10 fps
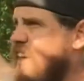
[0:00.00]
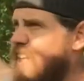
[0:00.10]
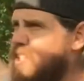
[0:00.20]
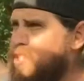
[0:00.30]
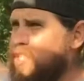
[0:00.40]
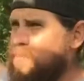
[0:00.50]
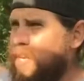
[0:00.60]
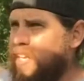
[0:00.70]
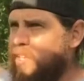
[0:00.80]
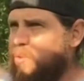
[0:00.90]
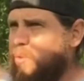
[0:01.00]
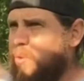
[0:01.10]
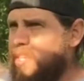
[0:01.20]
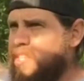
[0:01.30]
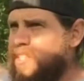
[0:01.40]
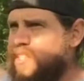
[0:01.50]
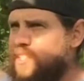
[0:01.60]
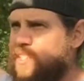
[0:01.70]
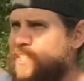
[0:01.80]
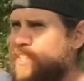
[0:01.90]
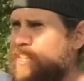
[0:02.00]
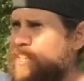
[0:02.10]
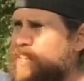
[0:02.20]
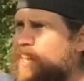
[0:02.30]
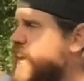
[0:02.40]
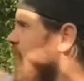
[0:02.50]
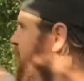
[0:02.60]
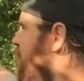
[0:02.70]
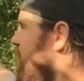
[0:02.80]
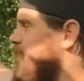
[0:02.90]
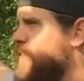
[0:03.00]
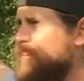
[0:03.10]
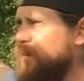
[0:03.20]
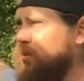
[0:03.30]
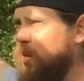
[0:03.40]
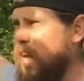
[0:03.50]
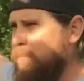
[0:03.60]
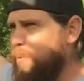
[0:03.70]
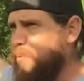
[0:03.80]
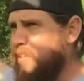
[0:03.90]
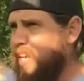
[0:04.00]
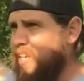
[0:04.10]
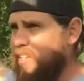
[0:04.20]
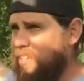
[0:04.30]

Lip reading: It should just make a little noise. And yeah, I'm quite happy with that.